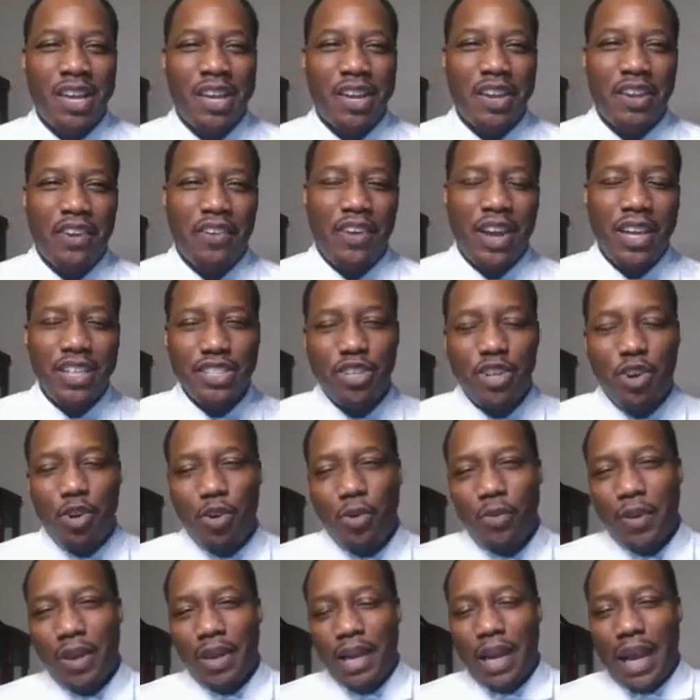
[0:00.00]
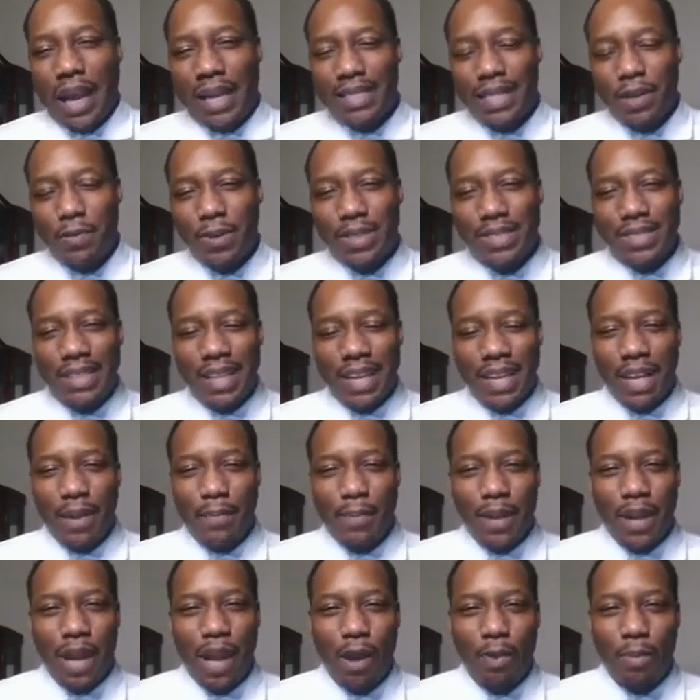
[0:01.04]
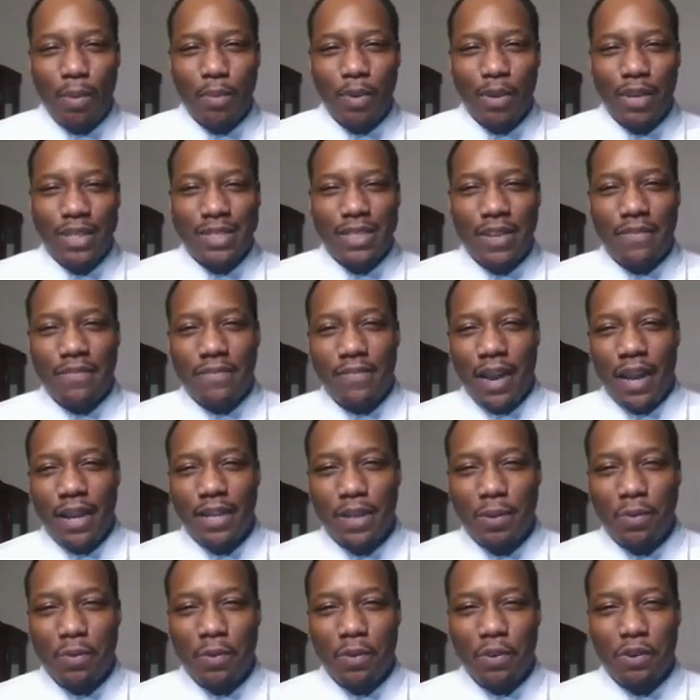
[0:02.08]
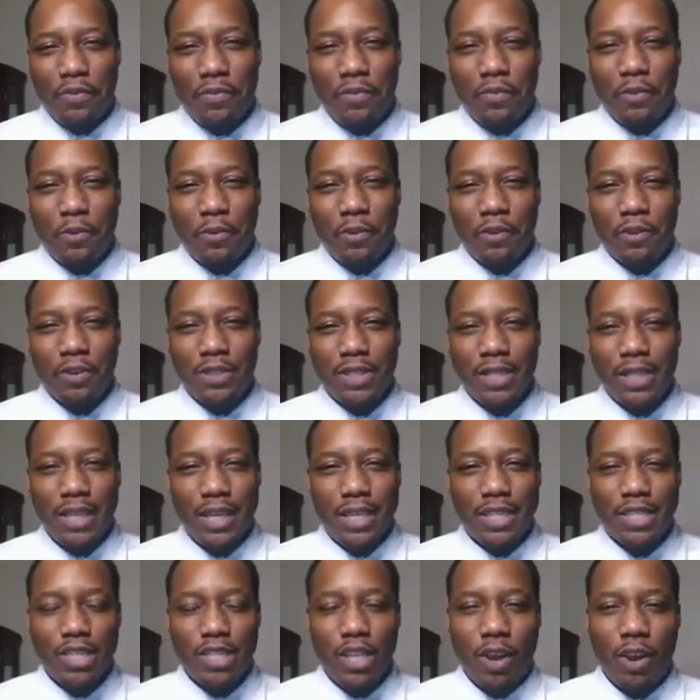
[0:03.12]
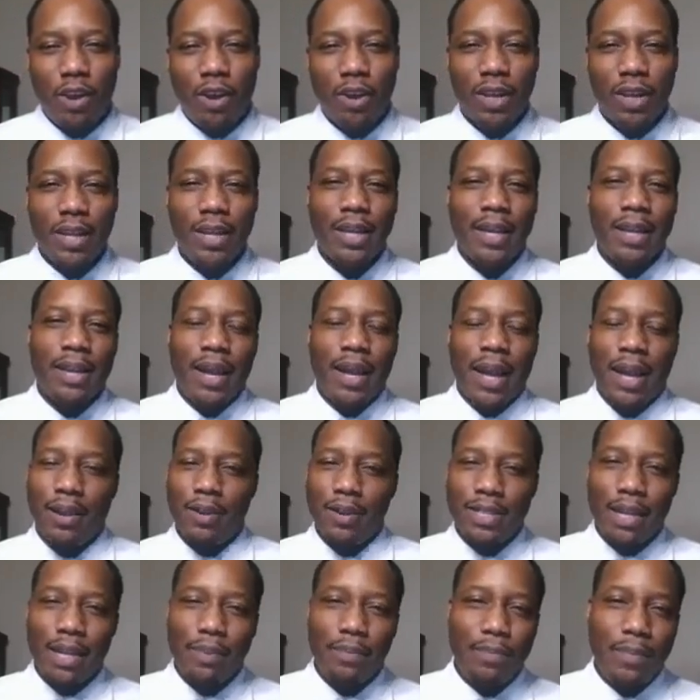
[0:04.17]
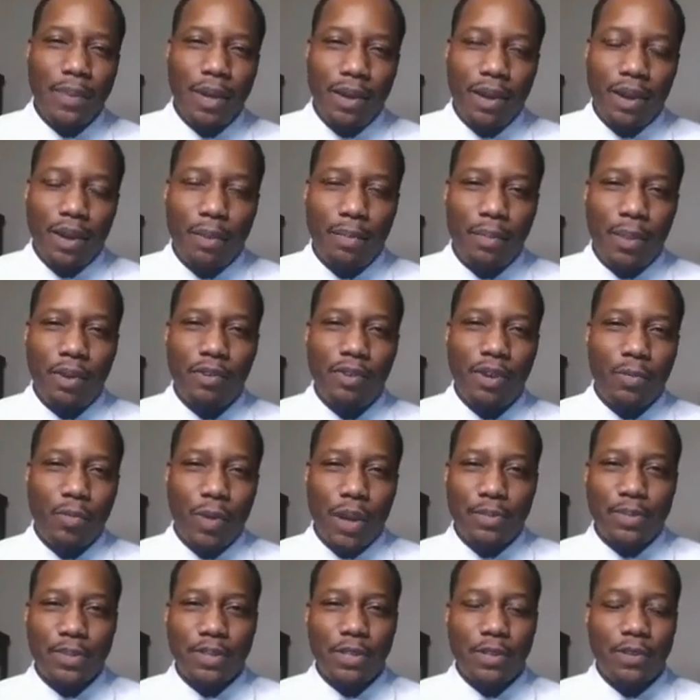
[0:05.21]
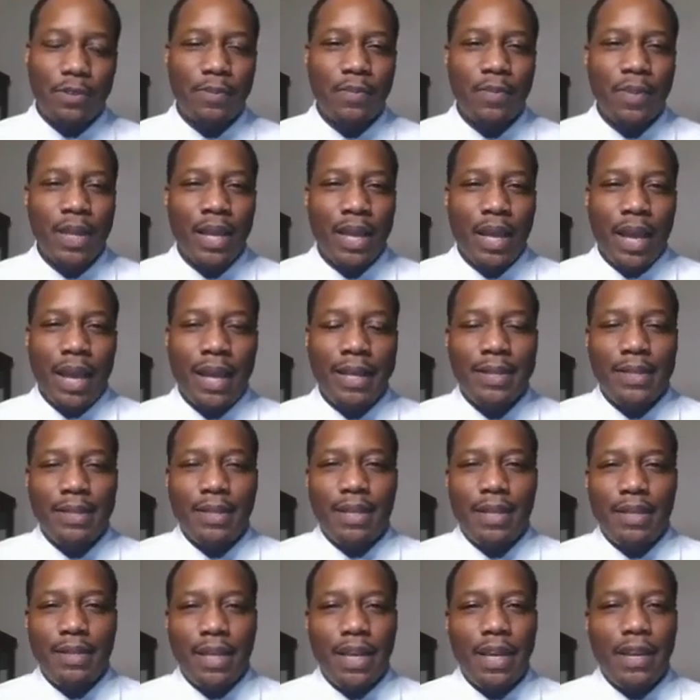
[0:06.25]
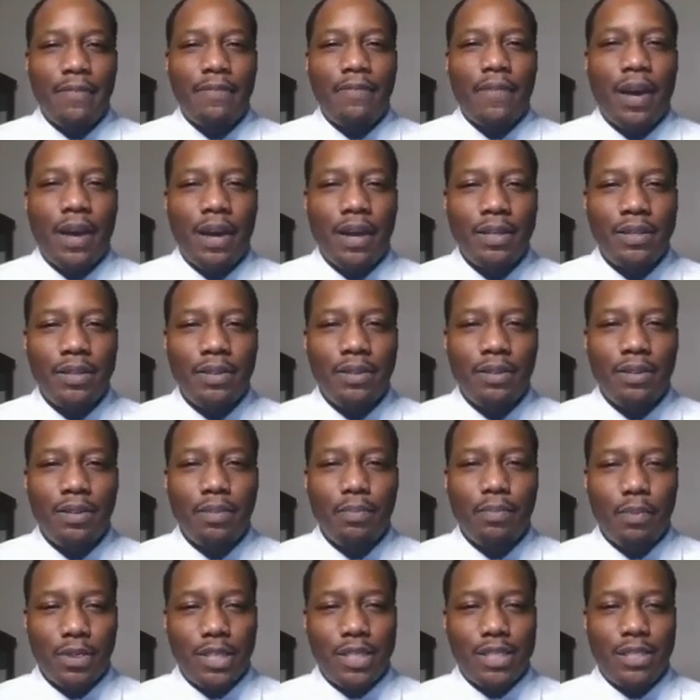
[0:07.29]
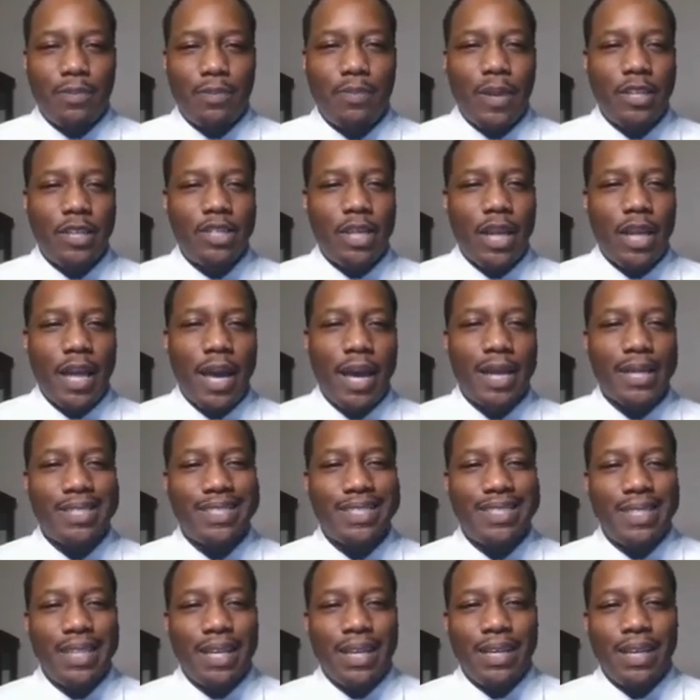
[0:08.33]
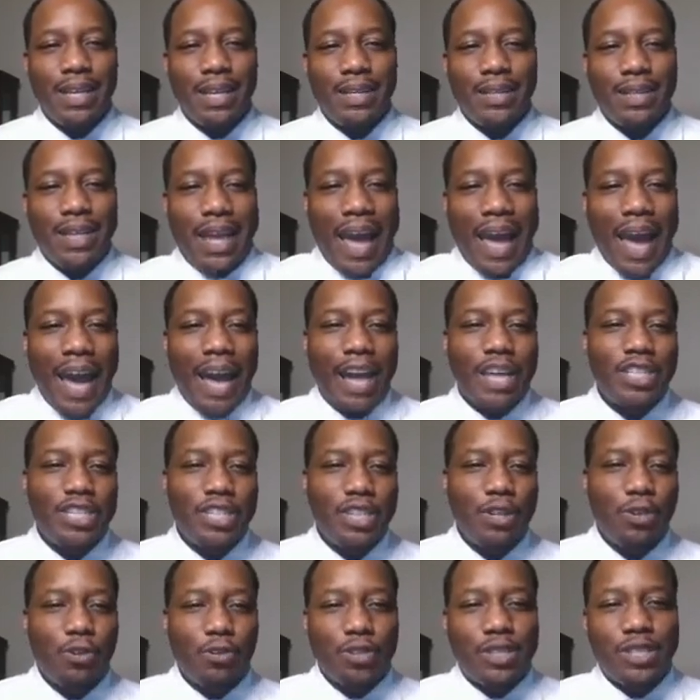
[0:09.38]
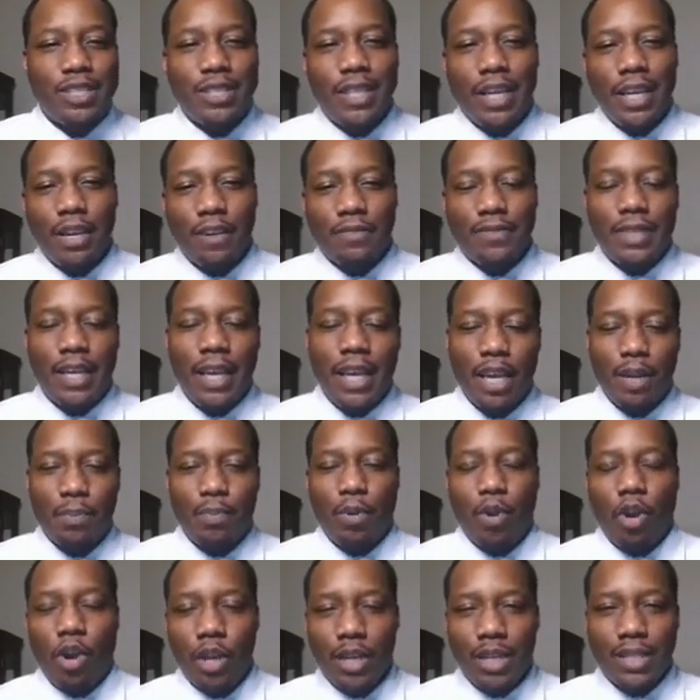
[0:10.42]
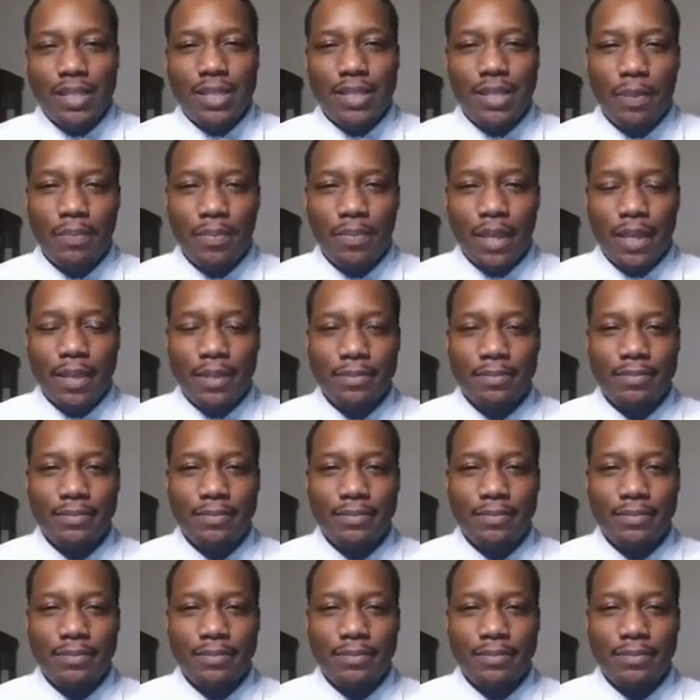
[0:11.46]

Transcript: Right? As I was thinking about how I'm going to define the word for today's talk, I looked at Merriam-Webster, and they define participation as the action or state of taking part in something.